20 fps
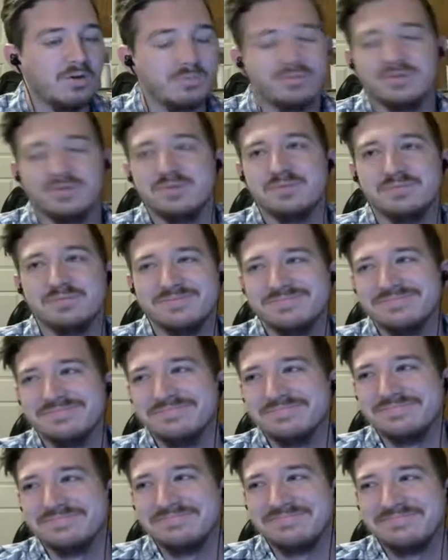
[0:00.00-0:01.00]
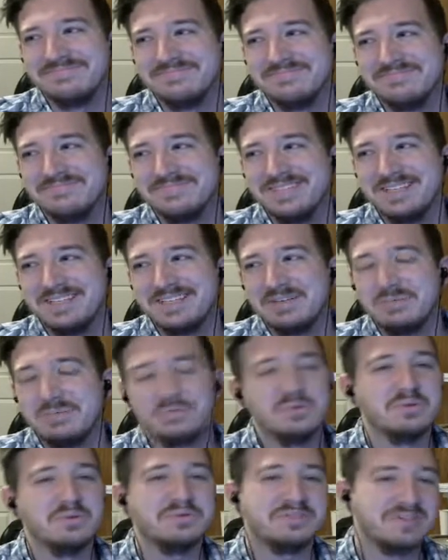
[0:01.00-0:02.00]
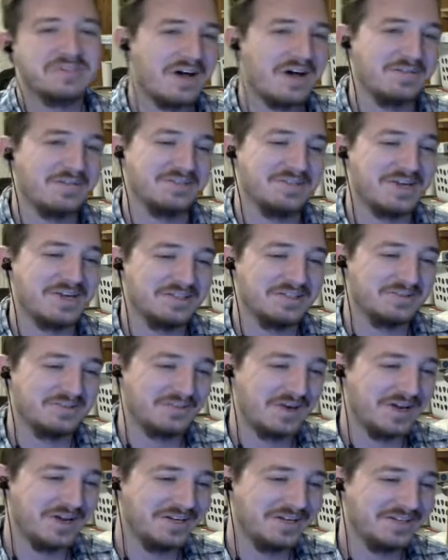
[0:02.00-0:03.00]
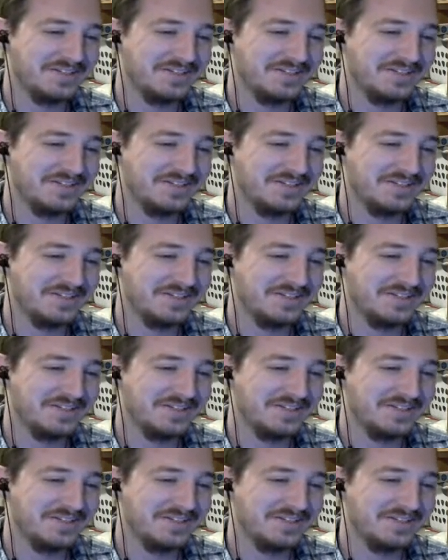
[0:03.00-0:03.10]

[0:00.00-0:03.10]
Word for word: blue blue stop signs, right?